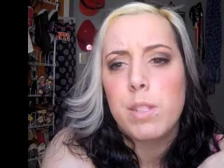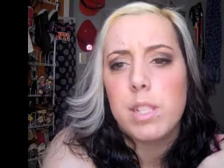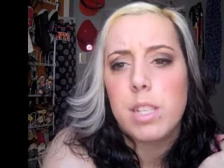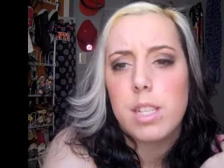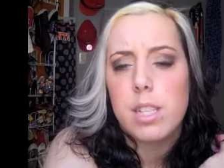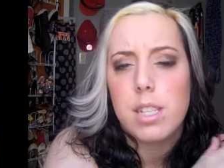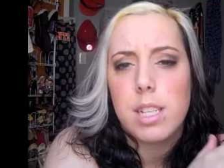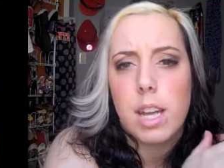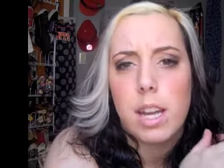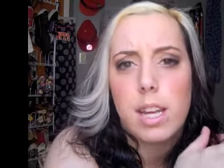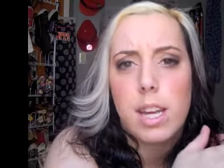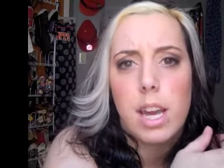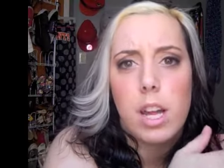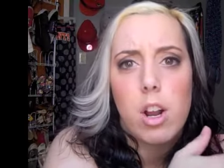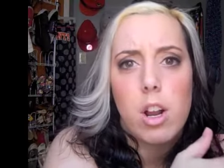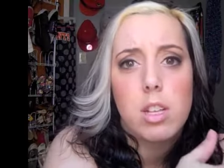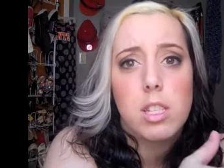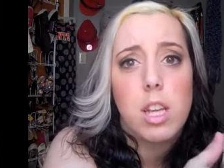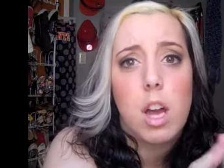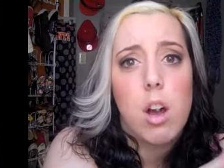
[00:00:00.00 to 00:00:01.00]
to dedicate
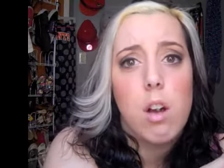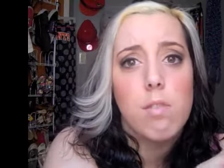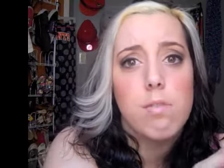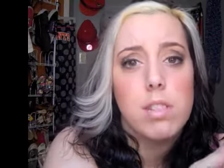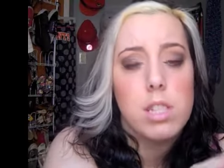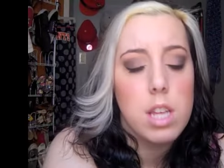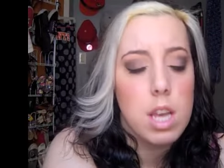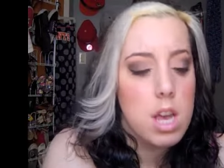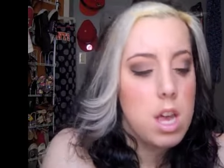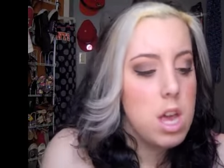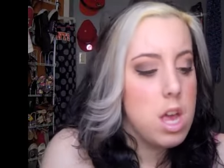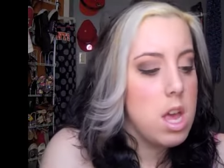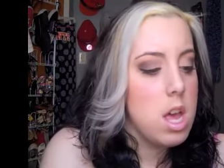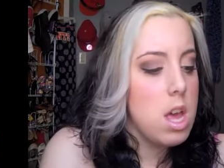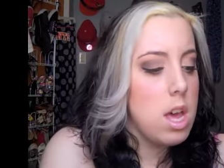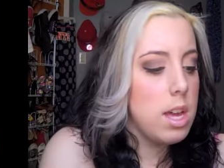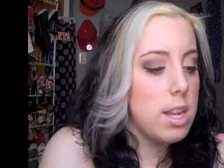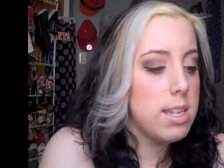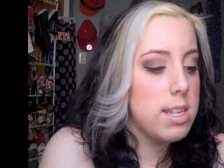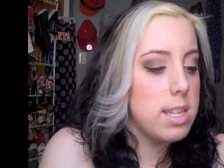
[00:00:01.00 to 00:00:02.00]
ourselves
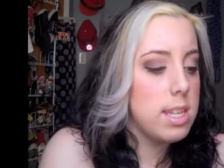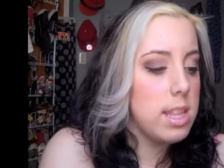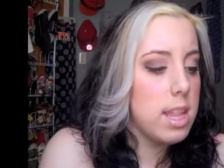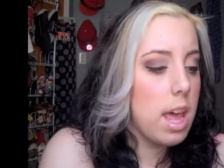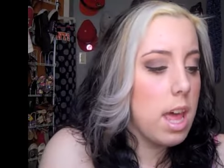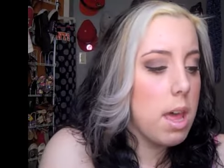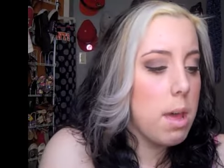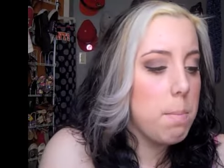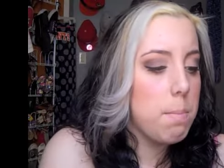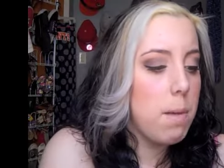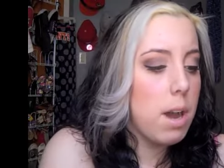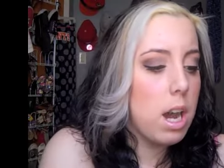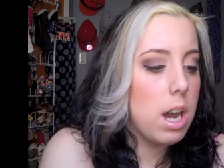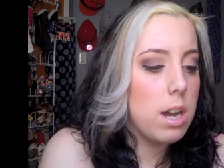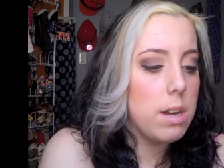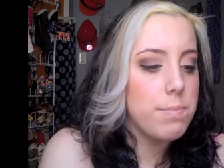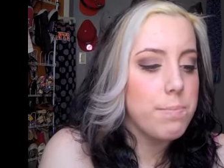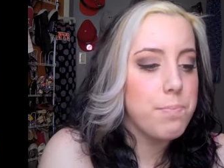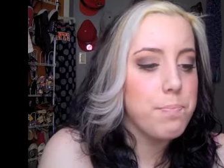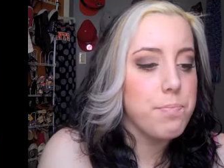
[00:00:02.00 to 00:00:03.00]
to them,
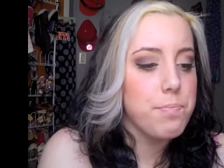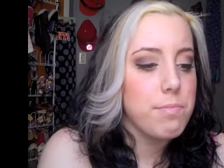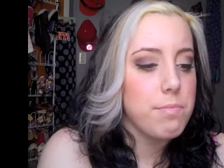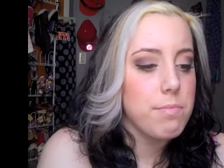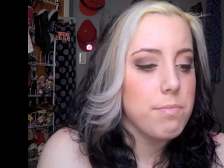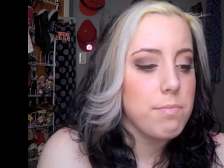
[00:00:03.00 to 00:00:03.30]
um,